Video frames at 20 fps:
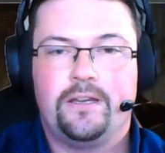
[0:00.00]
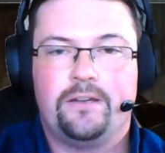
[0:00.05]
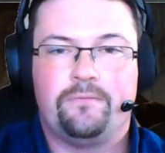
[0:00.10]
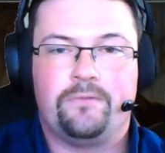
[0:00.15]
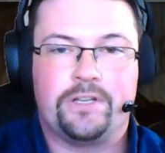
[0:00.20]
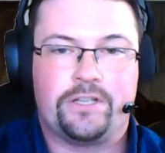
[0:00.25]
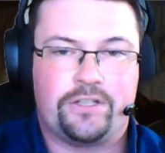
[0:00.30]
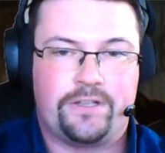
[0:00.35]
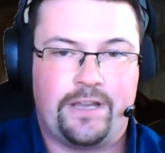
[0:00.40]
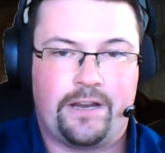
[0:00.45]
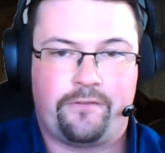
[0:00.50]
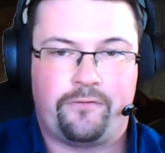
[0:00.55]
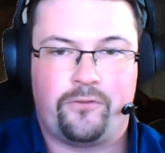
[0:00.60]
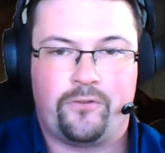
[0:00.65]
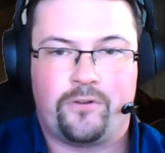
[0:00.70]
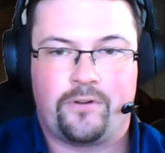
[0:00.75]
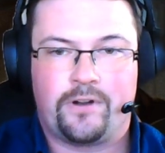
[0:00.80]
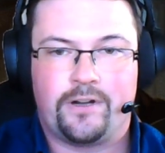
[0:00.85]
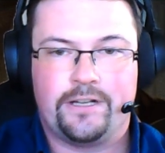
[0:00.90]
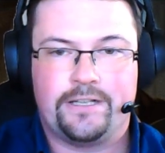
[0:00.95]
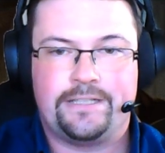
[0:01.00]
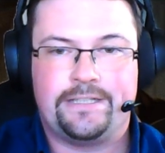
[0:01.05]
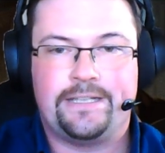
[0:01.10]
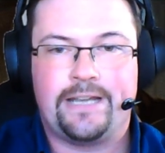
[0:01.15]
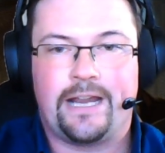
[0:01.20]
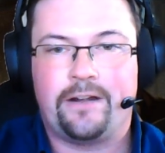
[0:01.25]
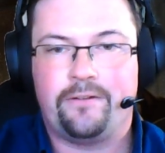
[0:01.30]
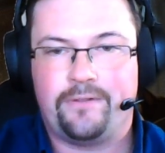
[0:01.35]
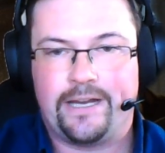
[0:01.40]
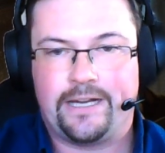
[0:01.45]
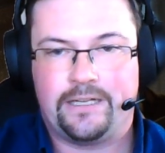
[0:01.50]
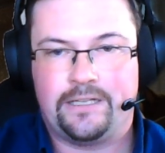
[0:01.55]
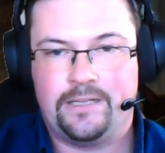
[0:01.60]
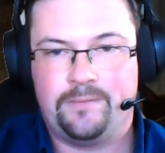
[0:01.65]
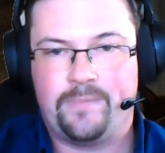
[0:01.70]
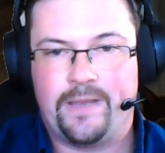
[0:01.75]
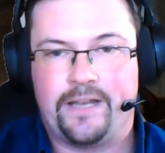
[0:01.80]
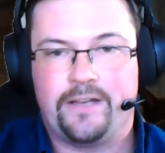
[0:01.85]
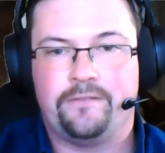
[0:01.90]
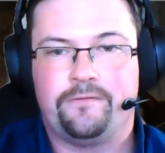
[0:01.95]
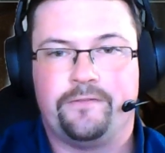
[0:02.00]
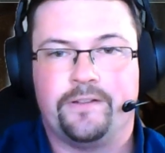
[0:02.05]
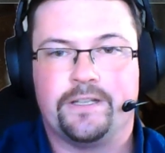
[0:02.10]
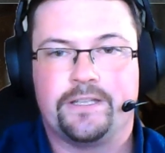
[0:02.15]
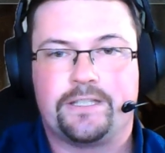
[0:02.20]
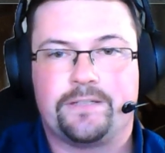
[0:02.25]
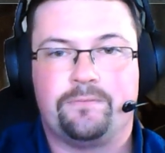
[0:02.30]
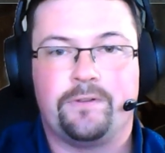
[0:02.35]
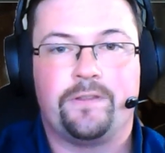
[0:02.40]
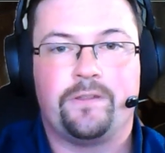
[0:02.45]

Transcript: which therefore directly benefits